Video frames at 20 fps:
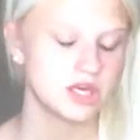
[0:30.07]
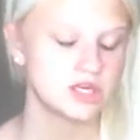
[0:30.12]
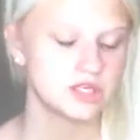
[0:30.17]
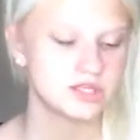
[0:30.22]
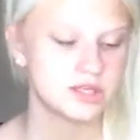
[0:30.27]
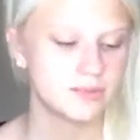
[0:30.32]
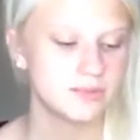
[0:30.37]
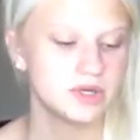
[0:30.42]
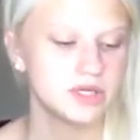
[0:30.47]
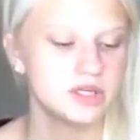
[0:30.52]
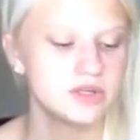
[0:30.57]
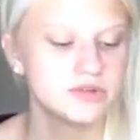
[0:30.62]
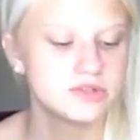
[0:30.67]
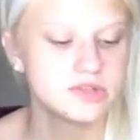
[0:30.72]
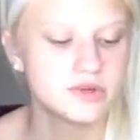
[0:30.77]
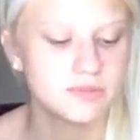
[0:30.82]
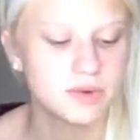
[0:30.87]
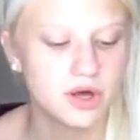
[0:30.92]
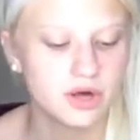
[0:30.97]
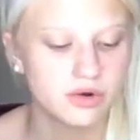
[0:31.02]
So I'm going to use the
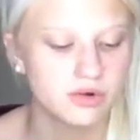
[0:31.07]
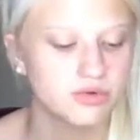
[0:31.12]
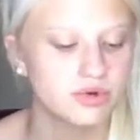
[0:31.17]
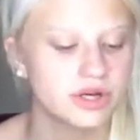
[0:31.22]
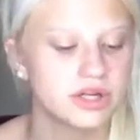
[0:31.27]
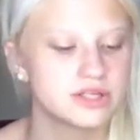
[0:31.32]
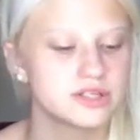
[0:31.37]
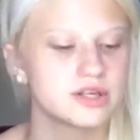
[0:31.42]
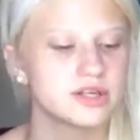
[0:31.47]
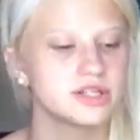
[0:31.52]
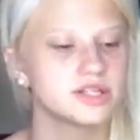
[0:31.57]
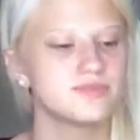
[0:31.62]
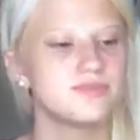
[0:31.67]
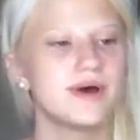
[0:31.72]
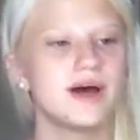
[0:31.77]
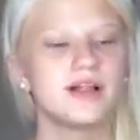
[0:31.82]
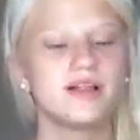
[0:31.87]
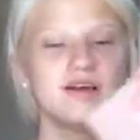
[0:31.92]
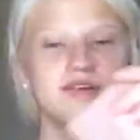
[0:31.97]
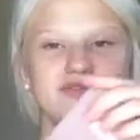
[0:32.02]
Modern Renaissance
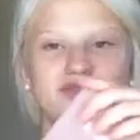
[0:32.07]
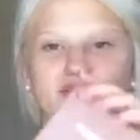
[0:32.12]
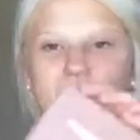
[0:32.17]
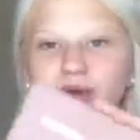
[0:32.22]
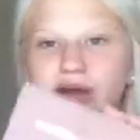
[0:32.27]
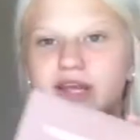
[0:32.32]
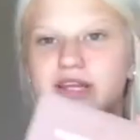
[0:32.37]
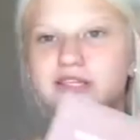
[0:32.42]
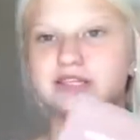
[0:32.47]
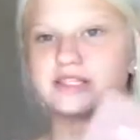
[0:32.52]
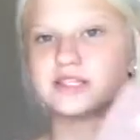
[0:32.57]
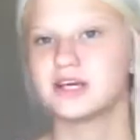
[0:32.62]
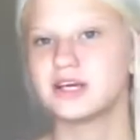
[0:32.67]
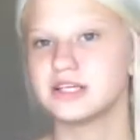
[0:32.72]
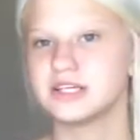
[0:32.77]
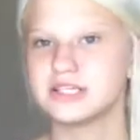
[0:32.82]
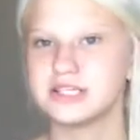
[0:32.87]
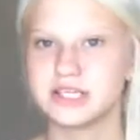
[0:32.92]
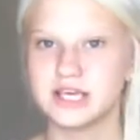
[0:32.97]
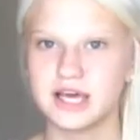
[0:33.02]
palette from
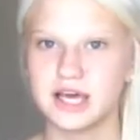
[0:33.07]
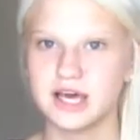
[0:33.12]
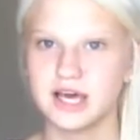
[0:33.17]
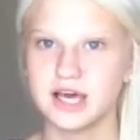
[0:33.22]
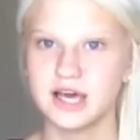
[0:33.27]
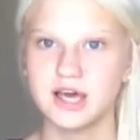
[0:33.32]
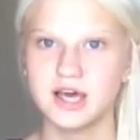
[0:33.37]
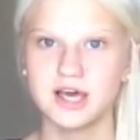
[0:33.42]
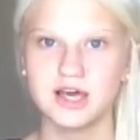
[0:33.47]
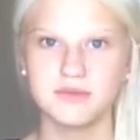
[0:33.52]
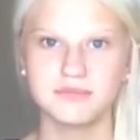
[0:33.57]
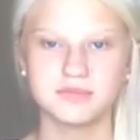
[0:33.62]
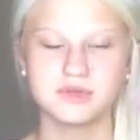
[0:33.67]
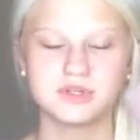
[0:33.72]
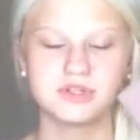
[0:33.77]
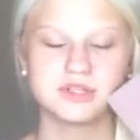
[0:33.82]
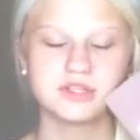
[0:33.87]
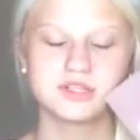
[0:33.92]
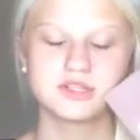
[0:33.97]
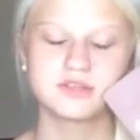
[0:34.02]
Anastasia.
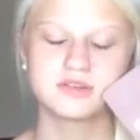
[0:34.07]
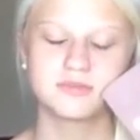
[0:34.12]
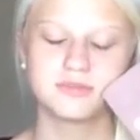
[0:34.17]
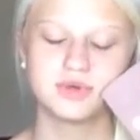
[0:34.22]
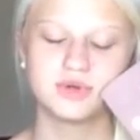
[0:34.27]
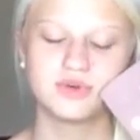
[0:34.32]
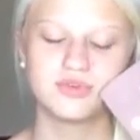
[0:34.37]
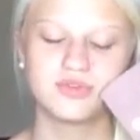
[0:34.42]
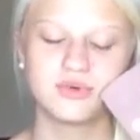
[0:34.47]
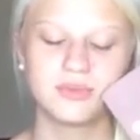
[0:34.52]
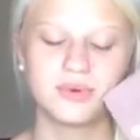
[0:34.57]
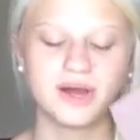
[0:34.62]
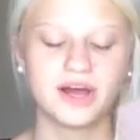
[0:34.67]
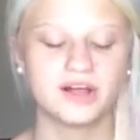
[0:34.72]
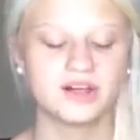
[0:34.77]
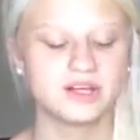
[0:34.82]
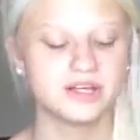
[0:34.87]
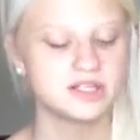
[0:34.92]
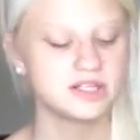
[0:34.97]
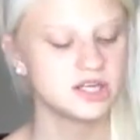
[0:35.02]
This is a beautiful
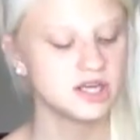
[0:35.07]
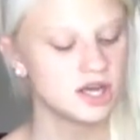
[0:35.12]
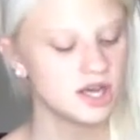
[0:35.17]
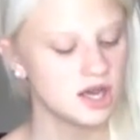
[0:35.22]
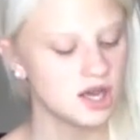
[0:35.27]
palette.